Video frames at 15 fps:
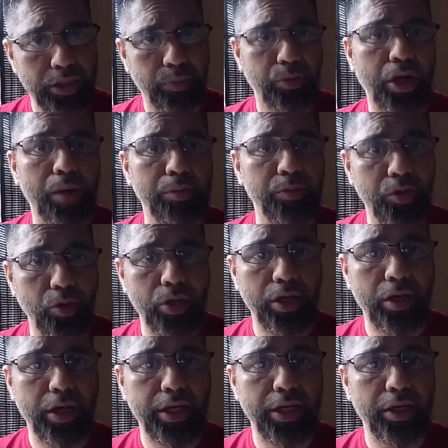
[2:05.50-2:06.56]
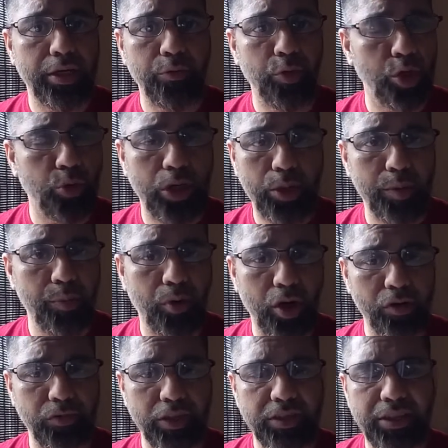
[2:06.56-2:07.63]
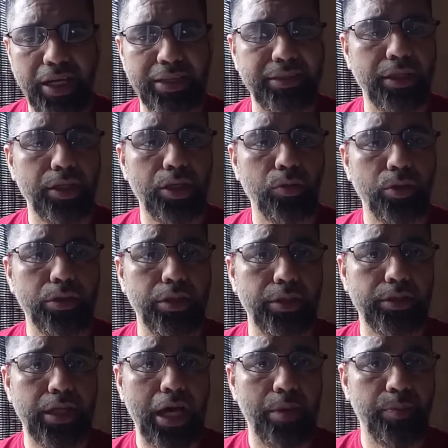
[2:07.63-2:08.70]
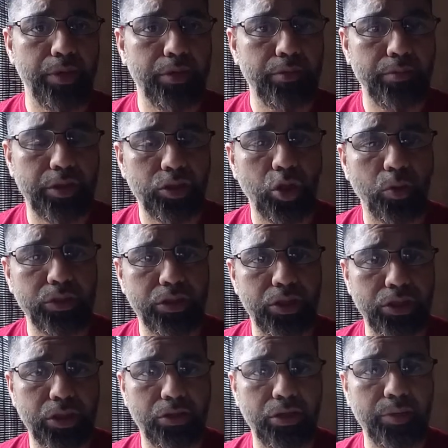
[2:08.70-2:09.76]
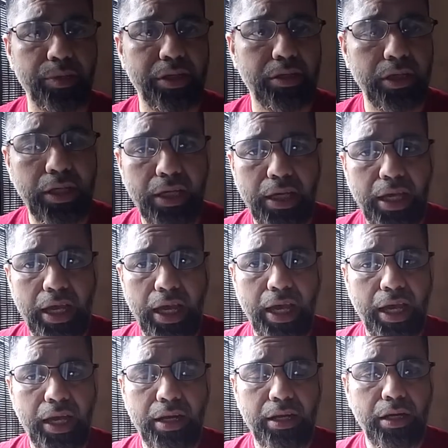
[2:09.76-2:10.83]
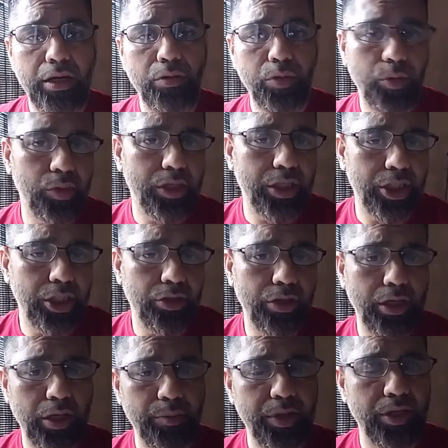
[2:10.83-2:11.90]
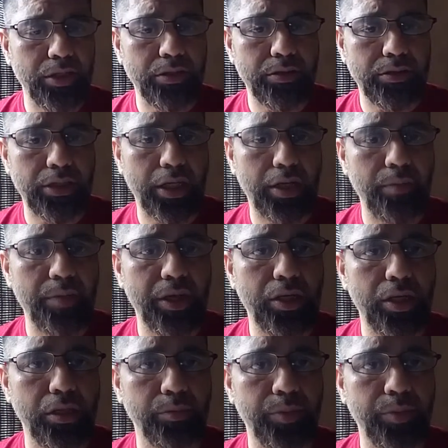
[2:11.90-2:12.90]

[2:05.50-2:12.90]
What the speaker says: a problem going on here and we don't want to be part of this. And I said, you know what, things happen. There's always disagreement and we will continue to come here. It's not a big deal.